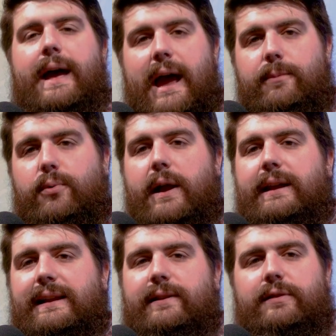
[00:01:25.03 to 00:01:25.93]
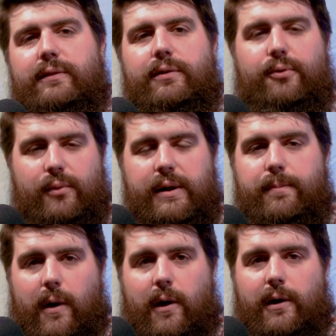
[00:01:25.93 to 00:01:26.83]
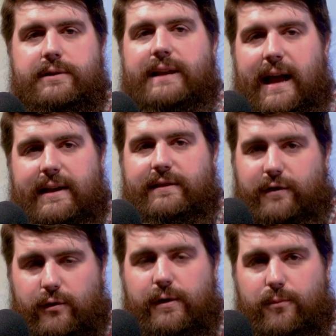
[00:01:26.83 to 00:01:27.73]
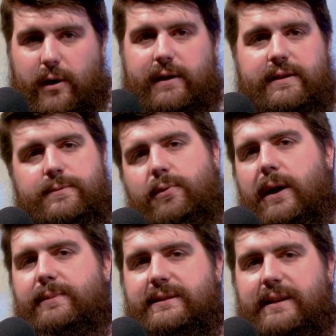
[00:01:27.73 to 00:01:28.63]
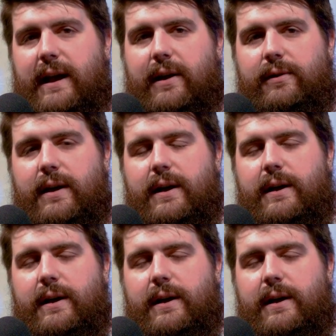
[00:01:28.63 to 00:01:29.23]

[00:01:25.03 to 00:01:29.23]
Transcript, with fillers: and break it into three parts as you can break this promise down.